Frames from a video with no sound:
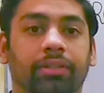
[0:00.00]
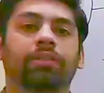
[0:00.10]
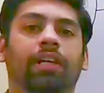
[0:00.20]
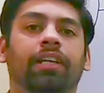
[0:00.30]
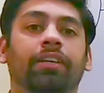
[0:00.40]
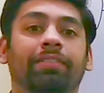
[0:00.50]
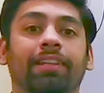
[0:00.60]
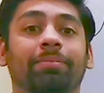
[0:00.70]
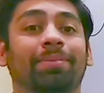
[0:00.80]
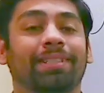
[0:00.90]
Starting with
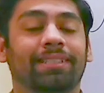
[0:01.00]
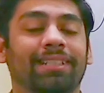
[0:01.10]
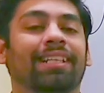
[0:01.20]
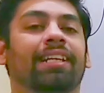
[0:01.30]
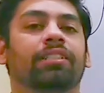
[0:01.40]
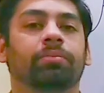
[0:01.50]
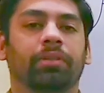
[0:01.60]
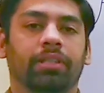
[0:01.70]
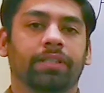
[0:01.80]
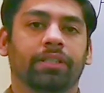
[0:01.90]
the basic
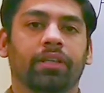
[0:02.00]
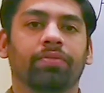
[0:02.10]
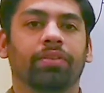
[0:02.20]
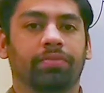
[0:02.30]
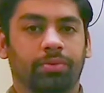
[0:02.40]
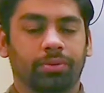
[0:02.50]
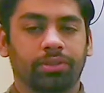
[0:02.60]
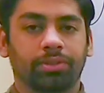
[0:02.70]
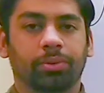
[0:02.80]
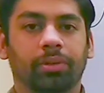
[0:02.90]
explanation of the
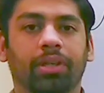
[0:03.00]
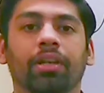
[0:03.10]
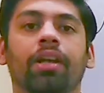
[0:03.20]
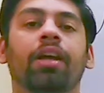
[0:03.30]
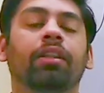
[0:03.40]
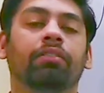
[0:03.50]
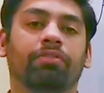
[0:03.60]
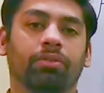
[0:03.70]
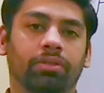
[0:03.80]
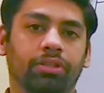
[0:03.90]
frozen shoulder. The
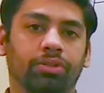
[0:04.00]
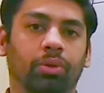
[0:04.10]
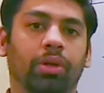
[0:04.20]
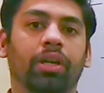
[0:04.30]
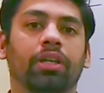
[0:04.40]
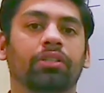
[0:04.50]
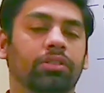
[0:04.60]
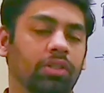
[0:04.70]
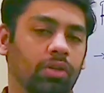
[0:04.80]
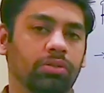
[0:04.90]
frozen shoulder
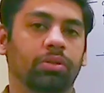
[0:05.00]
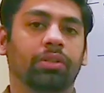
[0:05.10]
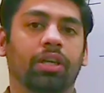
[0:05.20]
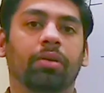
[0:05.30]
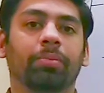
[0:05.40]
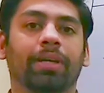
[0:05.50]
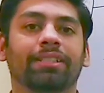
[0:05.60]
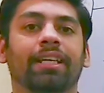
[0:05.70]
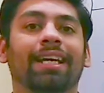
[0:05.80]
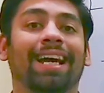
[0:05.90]
is also termed
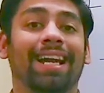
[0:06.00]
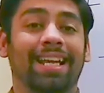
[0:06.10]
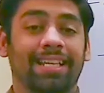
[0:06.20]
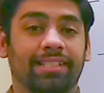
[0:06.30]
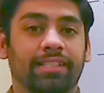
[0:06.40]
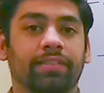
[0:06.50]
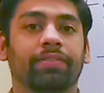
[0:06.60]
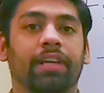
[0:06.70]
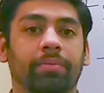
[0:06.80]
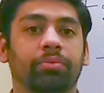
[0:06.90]
as
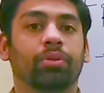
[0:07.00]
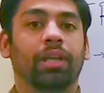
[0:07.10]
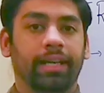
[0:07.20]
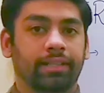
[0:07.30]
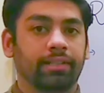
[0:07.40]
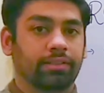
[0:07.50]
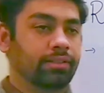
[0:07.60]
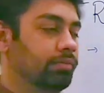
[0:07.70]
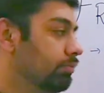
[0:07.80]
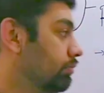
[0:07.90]
adhesive capsulitis.